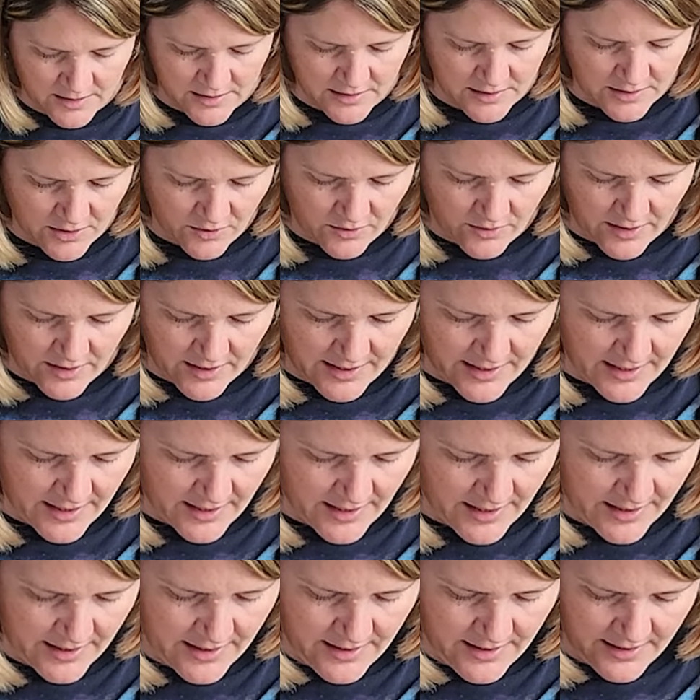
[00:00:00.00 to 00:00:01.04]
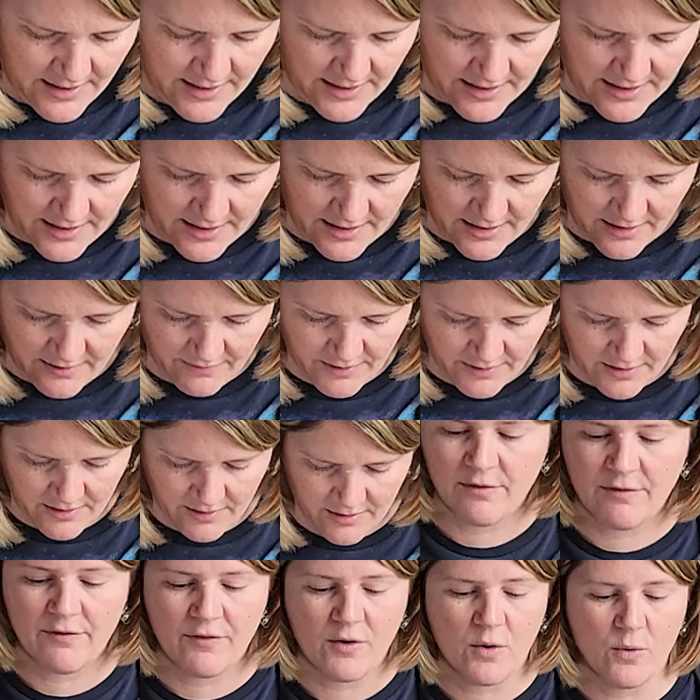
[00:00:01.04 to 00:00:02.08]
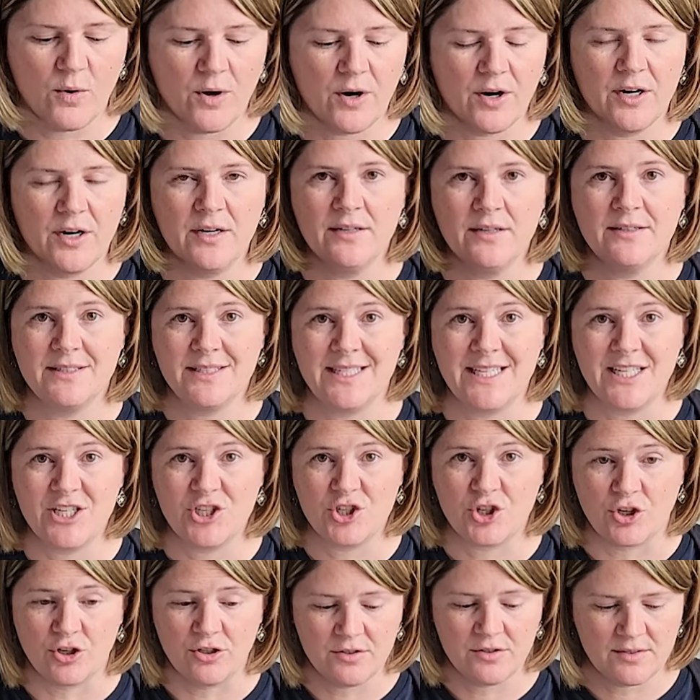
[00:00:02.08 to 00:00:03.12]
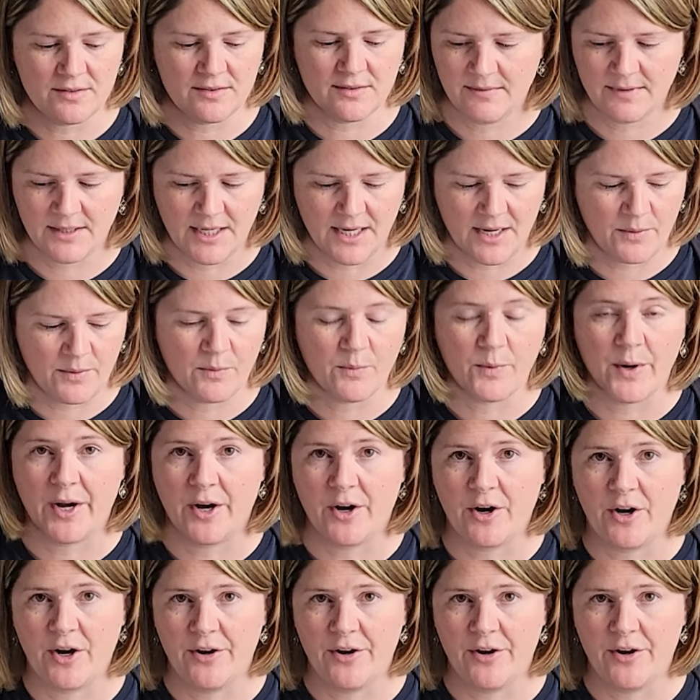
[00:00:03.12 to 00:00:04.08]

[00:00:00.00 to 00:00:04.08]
So I have 4 t-shirts that I would wear